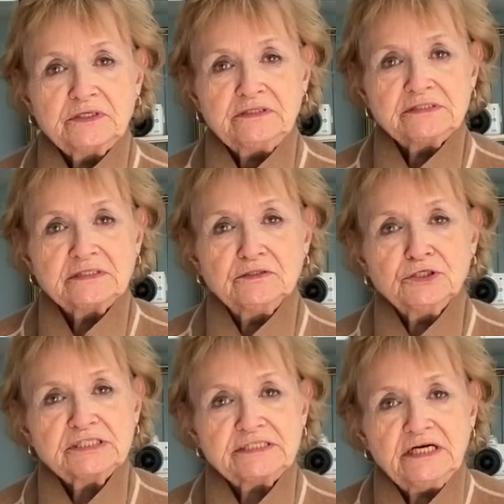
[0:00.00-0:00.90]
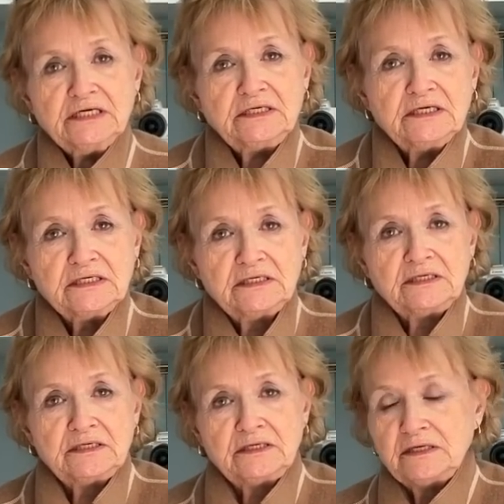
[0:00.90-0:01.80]
Does it look snug? it
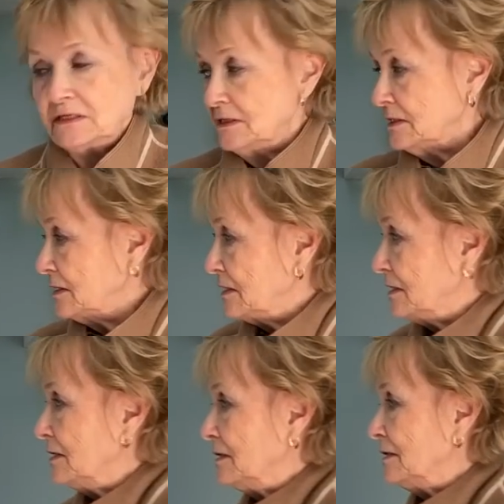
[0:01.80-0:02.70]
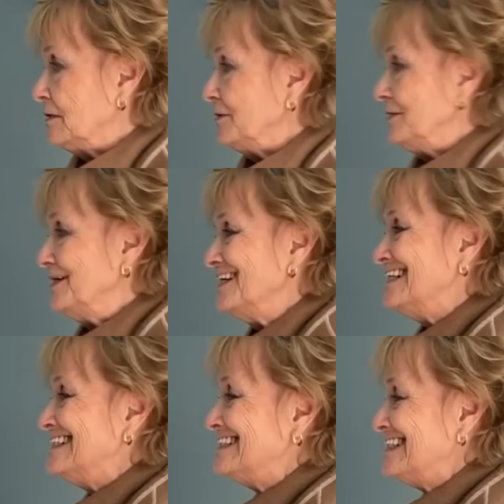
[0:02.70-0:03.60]
really doesn't. No, I think it looks
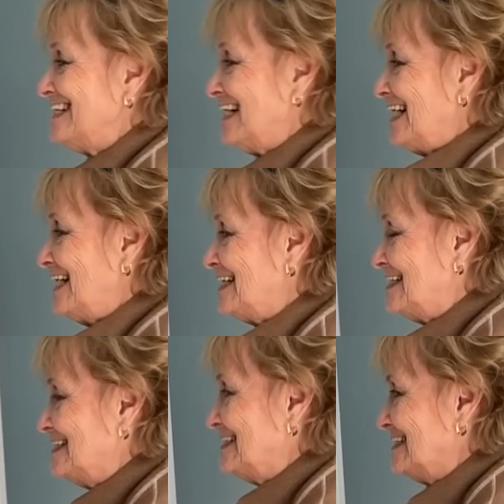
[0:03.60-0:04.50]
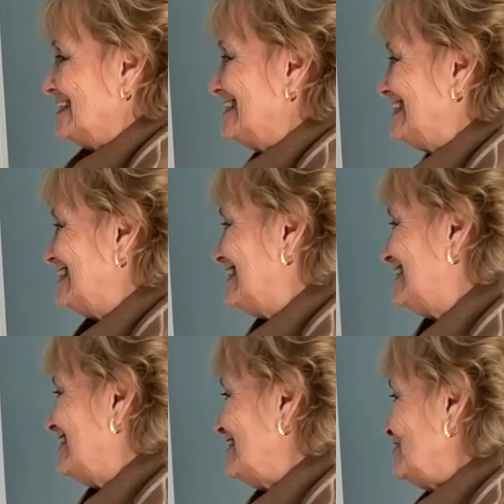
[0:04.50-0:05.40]
nice. Yeah. Yeah.
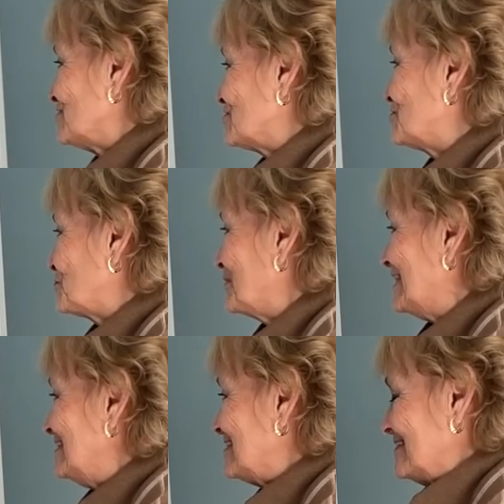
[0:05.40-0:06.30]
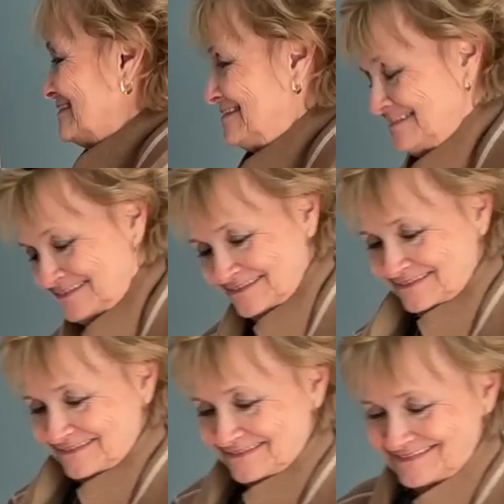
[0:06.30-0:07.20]
You're sweet. You're
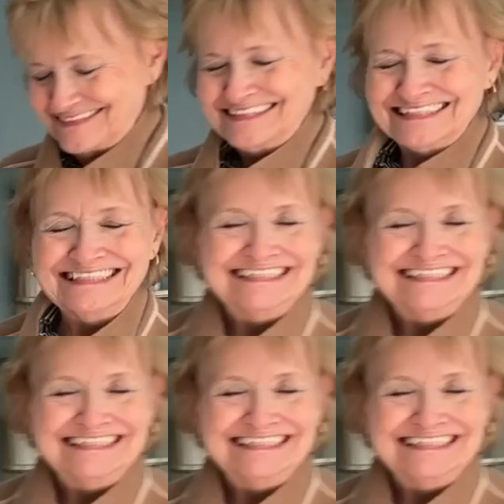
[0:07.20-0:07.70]
cute.